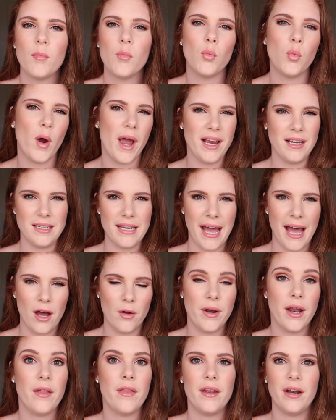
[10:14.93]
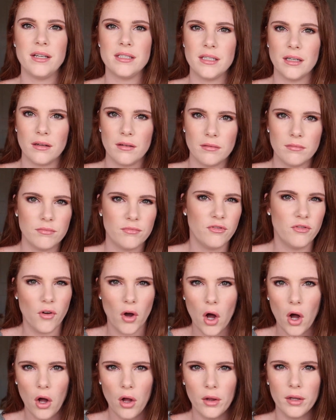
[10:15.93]
right now that it's like
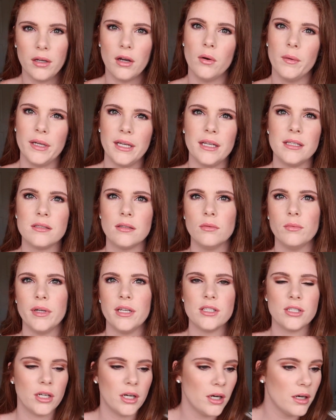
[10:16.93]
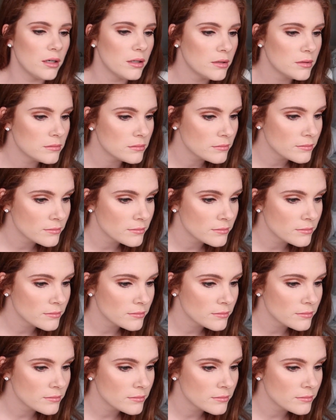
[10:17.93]
fall and going into winter.